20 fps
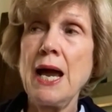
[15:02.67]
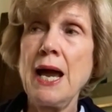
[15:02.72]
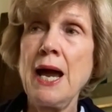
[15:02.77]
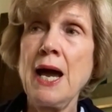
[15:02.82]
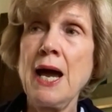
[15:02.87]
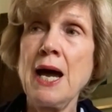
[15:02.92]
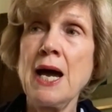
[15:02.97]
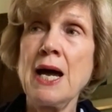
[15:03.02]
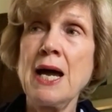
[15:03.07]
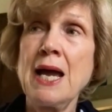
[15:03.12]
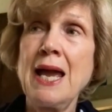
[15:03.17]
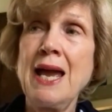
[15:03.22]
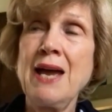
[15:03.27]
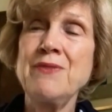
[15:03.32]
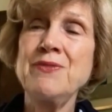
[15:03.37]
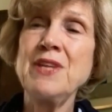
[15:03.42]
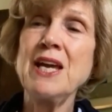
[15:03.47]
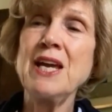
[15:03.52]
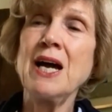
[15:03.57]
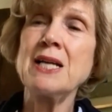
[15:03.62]

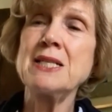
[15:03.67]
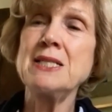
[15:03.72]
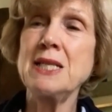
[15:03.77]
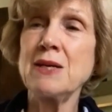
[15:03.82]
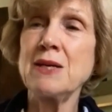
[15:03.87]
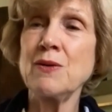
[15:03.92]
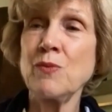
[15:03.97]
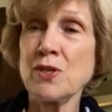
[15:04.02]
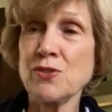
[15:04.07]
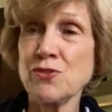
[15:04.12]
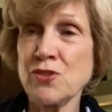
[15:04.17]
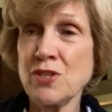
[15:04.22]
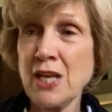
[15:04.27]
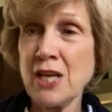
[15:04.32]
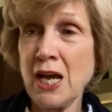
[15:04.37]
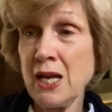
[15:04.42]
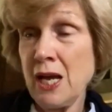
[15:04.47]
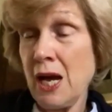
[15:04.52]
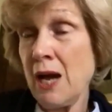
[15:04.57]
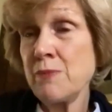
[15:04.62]
And the idea was,
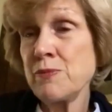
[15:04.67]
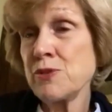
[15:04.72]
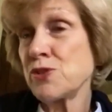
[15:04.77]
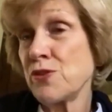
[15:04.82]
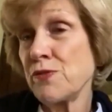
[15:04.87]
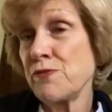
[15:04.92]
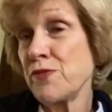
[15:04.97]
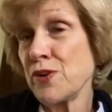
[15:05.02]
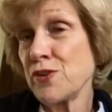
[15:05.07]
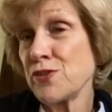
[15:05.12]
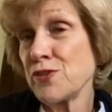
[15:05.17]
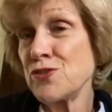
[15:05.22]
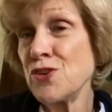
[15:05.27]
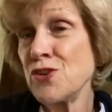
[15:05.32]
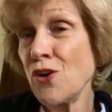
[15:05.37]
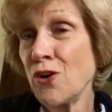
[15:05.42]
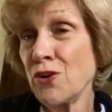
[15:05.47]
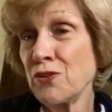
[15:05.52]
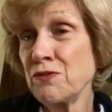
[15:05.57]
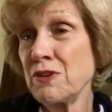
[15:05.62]
I was the first
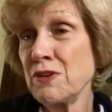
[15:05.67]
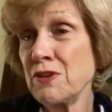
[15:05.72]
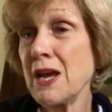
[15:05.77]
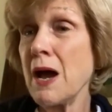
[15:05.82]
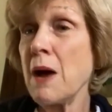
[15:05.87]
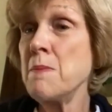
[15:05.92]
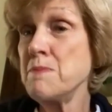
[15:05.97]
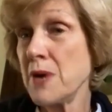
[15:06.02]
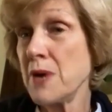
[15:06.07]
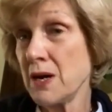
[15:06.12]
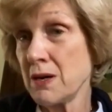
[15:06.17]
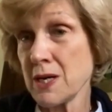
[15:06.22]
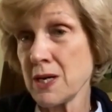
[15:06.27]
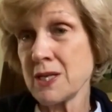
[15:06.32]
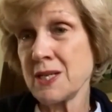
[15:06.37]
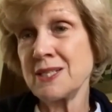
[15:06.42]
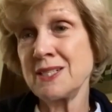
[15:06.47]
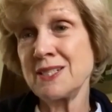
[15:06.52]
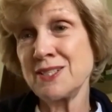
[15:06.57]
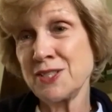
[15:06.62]

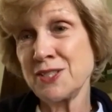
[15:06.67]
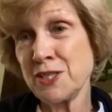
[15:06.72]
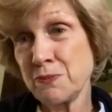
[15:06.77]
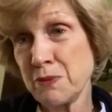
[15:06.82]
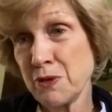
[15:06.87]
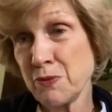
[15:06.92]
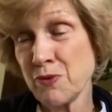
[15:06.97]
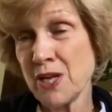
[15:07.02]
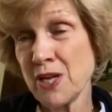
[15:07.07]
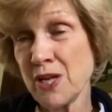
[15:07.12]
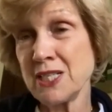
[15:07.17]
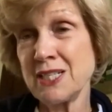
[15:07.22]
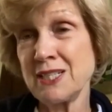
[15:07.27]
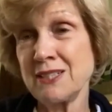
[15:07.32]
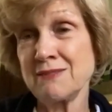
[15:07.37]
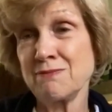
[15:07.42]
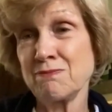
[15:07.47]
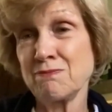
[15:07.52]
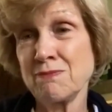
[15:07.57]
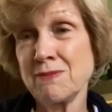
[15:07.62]
non-American to be
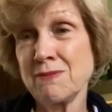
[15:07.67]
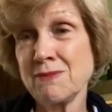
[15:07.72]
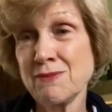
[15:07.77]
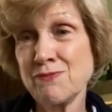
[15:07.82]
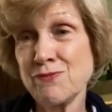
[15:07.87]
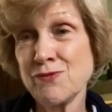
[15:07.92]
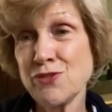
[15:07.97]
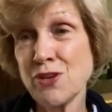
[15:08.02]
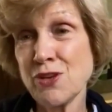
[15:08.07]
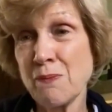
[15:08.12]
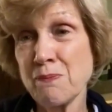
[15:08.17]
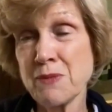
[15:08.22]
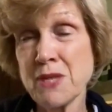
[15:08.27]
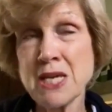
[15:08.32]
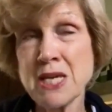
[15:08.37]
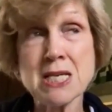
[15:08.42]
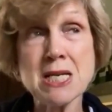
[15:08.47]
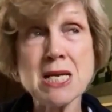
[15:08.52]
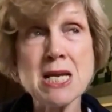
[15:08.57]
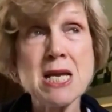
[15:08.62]
running
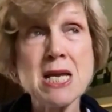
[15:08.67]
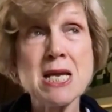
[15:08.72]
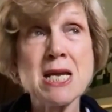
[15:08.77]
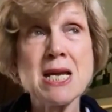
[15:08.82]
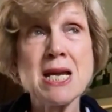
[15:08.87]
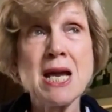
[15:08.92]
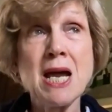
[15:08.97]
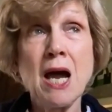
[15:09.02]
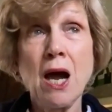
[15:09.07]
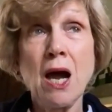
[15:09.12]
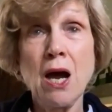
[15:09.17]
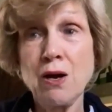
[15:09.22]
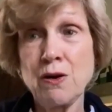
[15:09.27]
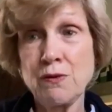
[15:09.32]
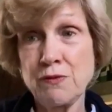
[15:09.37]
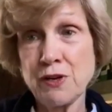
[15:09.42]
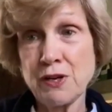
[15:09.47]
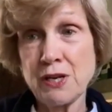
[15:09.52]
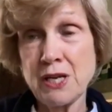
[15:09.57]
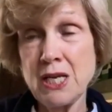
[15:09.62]
something
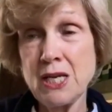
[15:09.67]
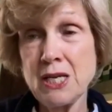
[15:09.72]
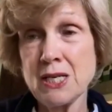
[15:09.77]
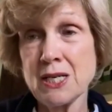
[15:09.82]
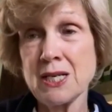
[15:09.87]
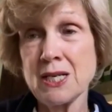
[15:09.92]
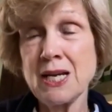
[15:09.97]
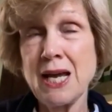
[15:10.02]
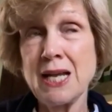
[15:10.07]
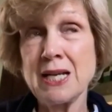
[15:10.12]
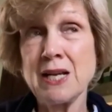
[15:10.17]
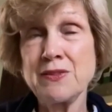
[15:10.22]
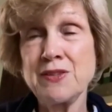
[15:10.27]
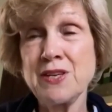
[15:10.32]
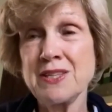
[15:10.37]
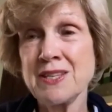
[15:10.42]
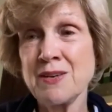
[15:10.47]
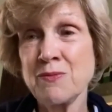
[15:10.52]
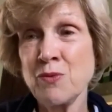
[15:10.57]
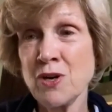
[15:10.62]
over here. And I
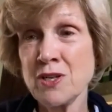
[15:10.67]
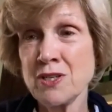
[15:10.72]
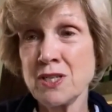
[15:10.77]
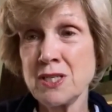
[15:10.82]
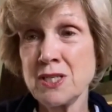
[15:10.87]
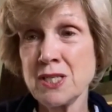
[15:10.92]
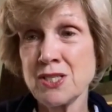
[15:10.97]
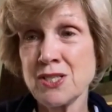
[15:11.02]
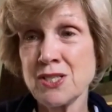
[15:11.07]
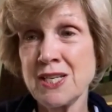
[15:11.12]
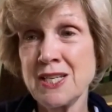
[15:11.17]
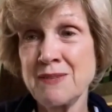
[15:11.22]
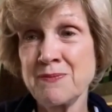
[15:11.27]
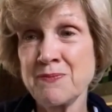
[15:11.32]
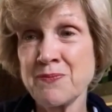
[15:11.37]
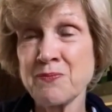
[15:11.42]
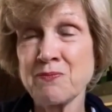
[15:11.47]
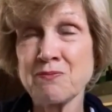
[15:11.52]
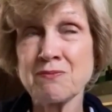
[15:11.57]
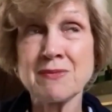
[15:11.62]
think they wanted to see
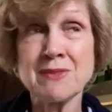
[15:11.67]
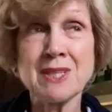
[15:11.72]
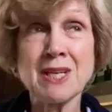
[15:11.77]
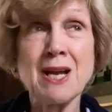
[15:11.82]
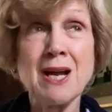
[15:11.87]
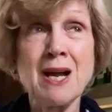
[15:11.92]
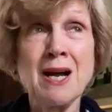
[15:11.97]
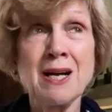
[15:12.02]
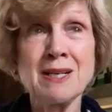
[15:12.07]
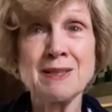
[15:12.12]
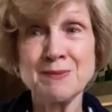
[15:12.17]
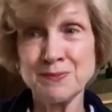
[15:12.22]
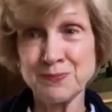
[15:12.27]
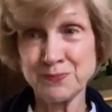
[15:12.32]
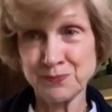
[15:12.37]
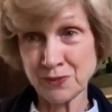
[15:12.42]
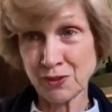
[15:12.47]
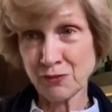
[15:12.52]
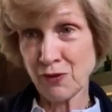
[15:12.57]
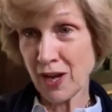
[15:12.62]

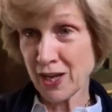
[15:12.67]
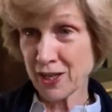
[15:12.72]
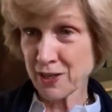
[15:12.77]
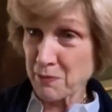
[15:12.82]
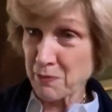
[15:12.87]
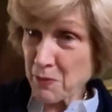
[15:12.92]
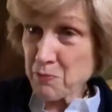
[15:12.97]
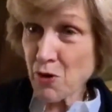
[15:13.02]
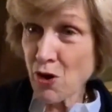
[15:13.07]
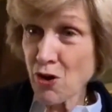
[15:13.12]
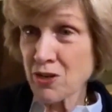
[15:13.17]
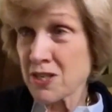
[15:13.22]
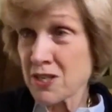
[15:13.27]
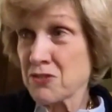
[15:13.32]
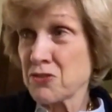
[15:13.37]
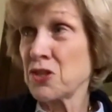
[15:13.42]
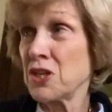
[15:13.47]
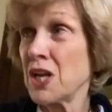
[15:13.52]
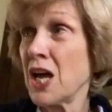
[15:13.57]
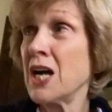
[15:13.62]
if I could be brought
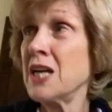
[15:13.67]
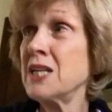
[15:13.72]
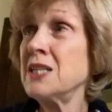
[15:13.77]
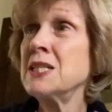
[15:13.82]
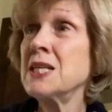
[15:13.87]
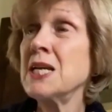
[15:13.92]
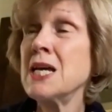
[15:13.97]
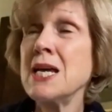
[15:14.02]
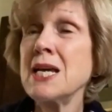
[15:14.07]
into line.